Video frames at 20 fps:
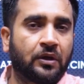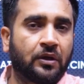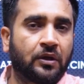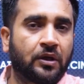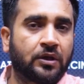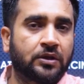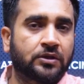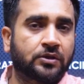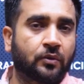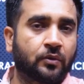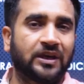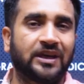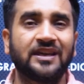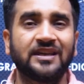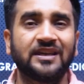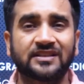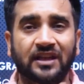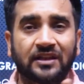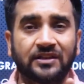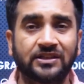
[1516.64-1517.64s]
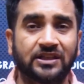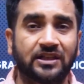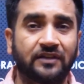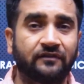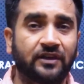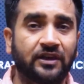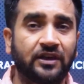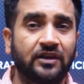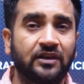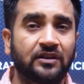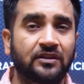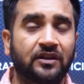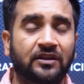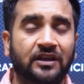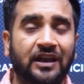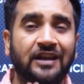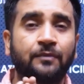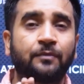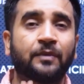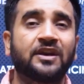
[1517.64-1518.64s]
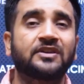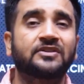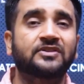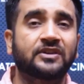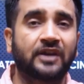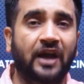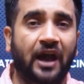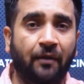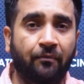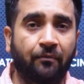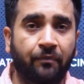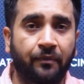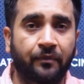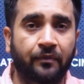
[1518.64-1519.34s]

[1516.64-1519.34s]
So eSanjeevani, the telemedicine app